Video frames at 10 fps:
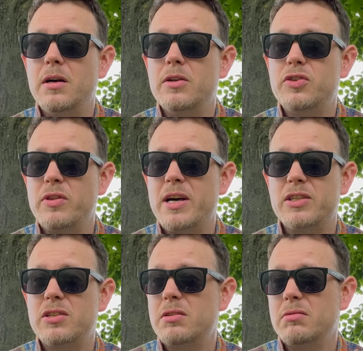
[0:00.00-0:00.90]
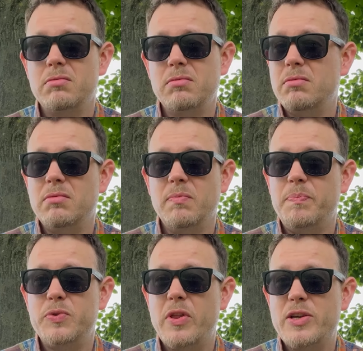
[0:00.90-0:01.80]
so that's
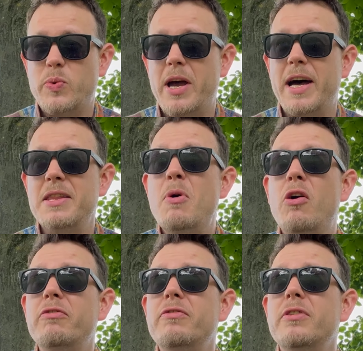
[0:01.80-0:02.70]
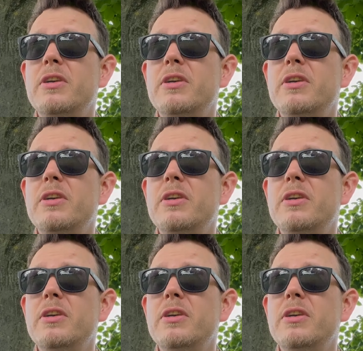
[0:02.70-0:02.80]
why I had them off.